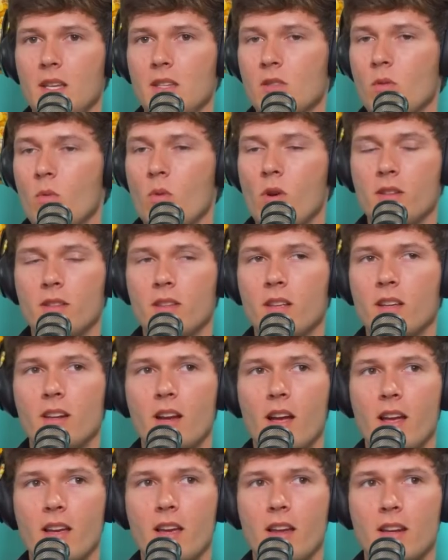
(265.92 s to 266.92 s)
He's the one
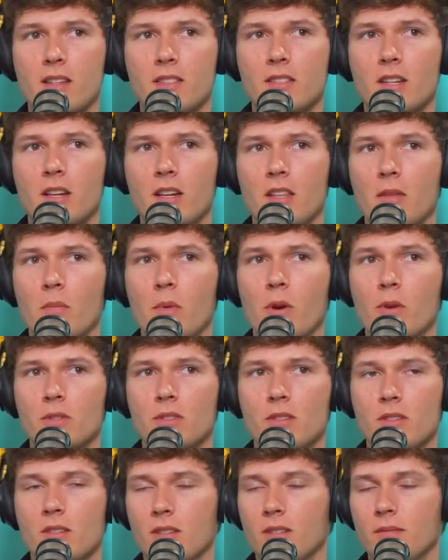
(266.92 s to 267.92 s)
that I kind of study the
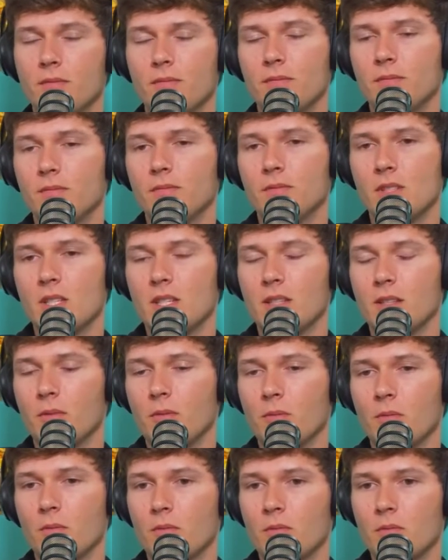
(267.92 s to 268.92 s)
most to
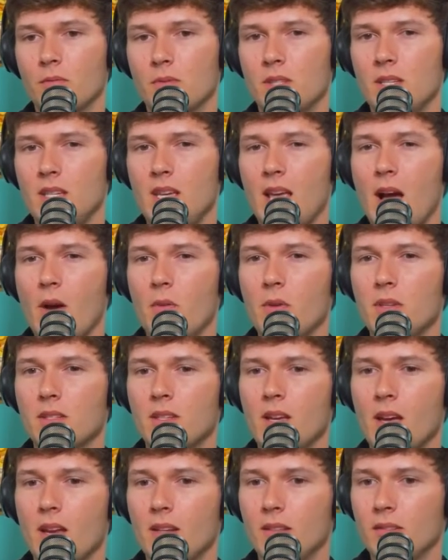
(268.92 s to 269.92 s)
see how
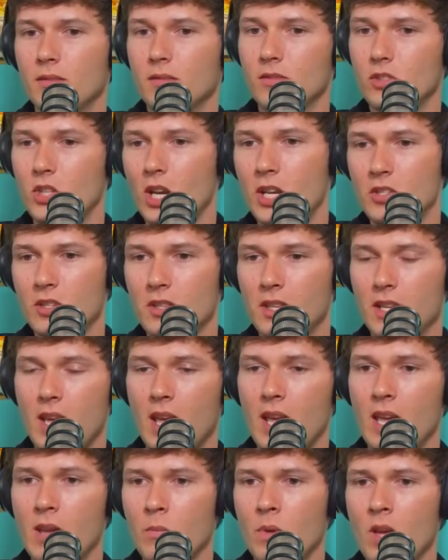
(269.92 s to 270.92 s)
he's kind of changing the
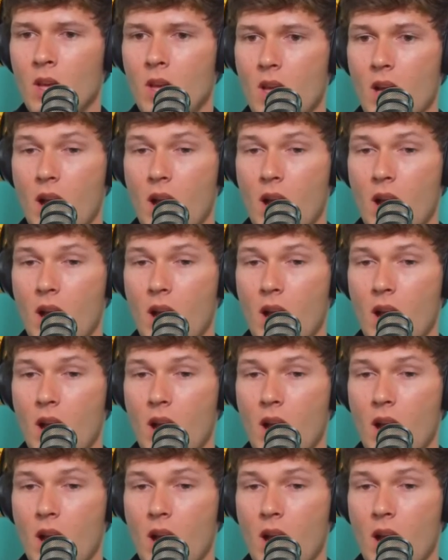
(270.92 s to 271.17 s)
game.